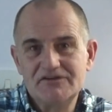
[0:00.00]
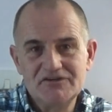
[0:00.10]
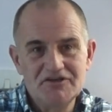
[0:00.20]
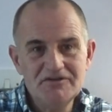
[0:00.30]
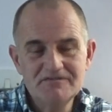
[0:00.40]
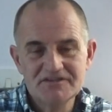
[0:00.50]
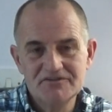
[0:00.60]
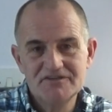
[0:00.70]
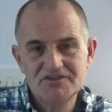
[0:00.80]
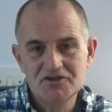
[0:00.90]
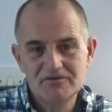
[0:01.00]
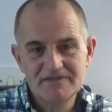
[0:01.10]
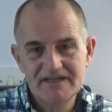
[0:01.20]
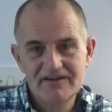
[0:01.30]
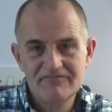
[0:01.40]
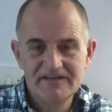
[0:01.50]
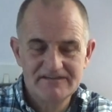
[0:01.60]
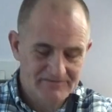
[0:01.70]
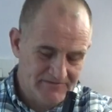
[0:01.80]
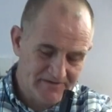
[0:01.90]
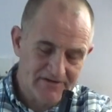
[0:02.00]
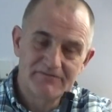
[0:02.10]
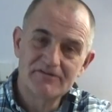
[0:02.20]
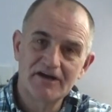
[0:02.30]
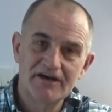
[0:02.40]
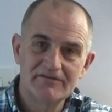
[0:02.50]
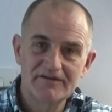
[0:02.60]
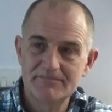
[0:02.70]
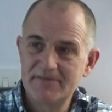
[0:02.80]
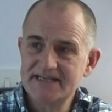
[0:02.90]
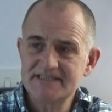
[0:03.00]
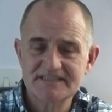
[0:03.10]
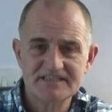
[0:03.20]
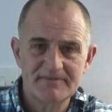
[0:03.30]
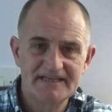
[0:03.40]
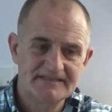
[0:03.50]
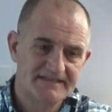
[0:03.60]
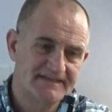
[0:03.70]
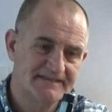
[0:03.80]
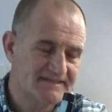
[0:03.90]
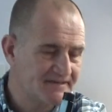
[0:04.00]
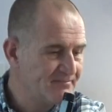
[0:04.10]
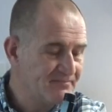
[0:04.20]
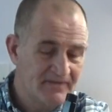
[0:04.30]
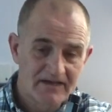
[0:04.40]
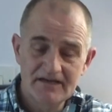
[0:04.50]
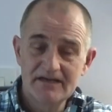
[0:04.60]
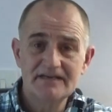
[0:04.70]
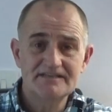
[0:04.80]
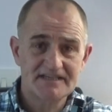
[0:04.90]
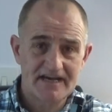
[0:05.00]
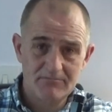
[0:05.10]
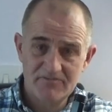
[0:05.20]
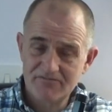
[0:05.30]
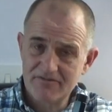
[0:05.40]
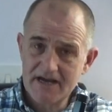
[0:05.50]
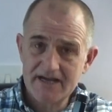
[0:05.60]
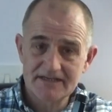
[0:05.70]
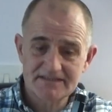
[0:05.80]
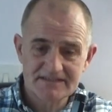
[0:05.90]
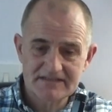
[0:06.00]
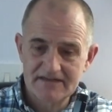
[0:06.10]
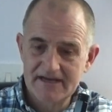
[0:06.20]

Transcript: use on the job to get rid of the pest species. Same with rats.